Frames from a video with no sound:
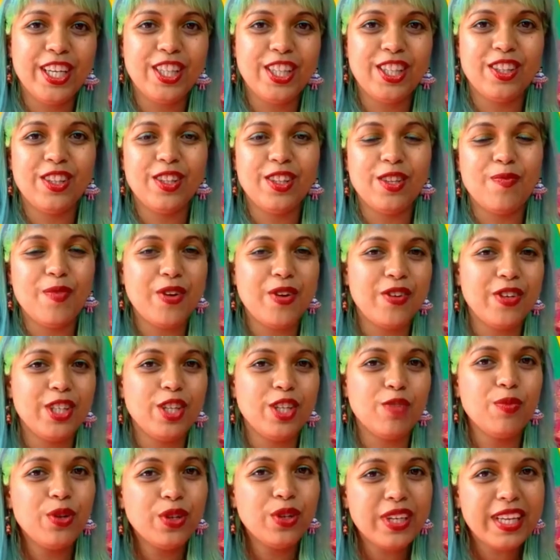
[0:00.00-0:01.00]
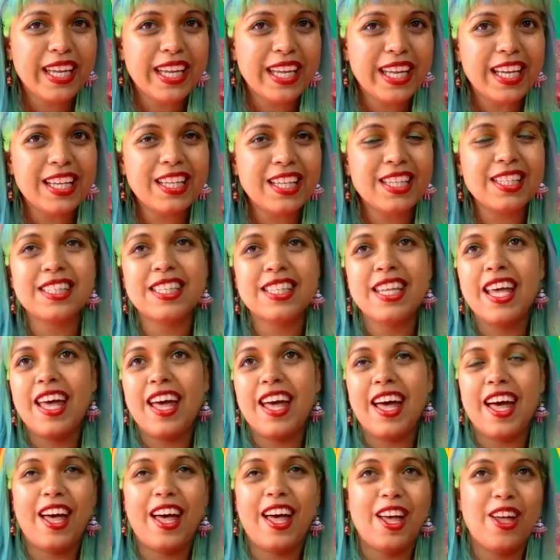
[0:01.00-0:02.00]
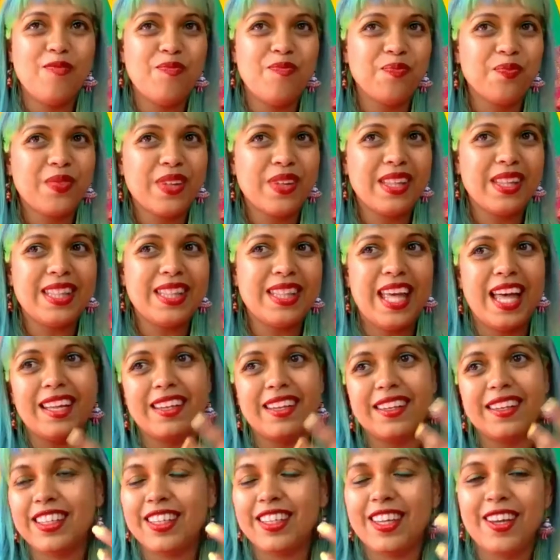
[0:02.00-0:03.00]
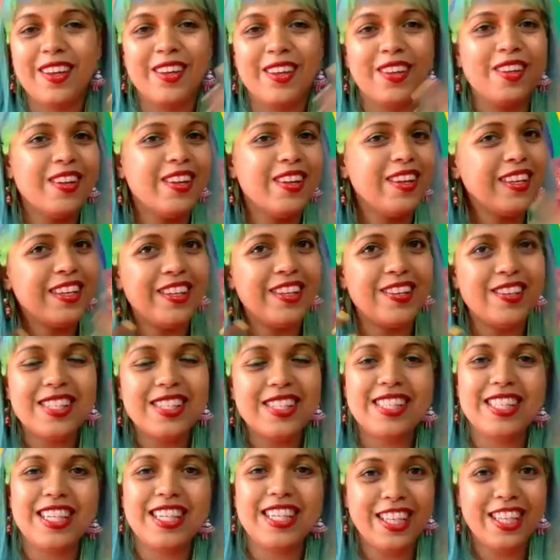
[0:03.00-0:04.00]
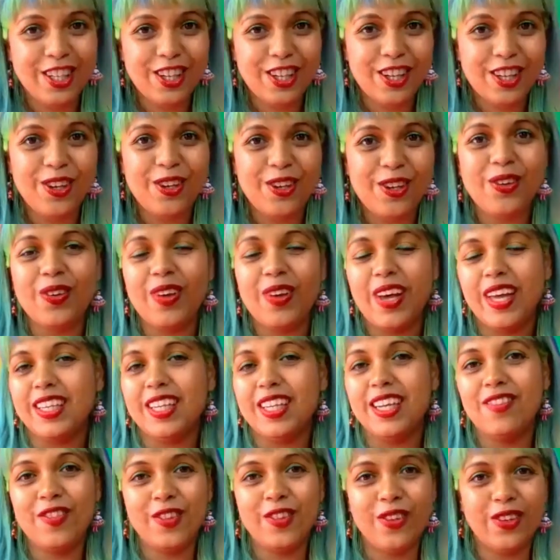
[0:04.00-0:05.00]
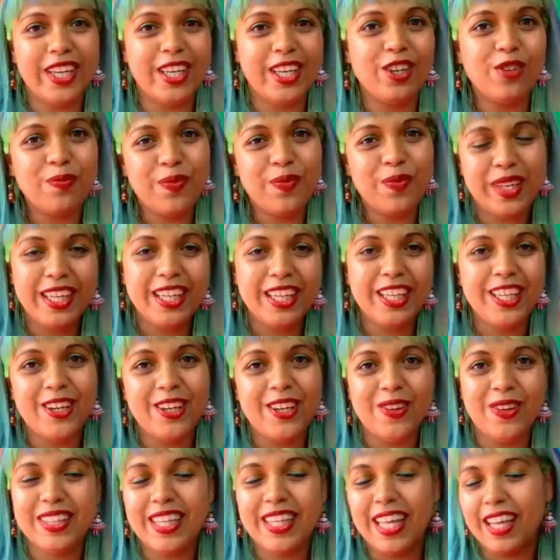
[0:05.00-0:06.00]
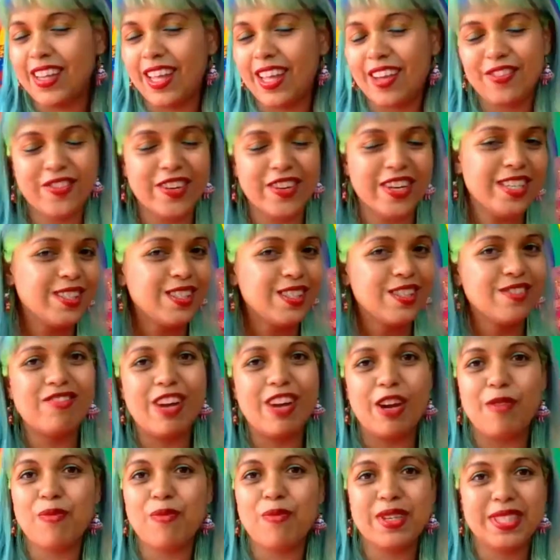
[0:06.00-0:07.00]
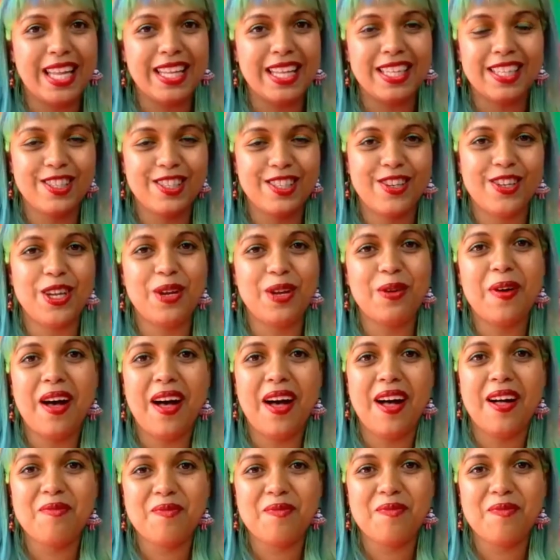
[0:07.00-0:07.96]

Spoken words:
in the mirror in the mornings that, you know, you see you and you feel like you're being you, and that fringe sort of represents who you are?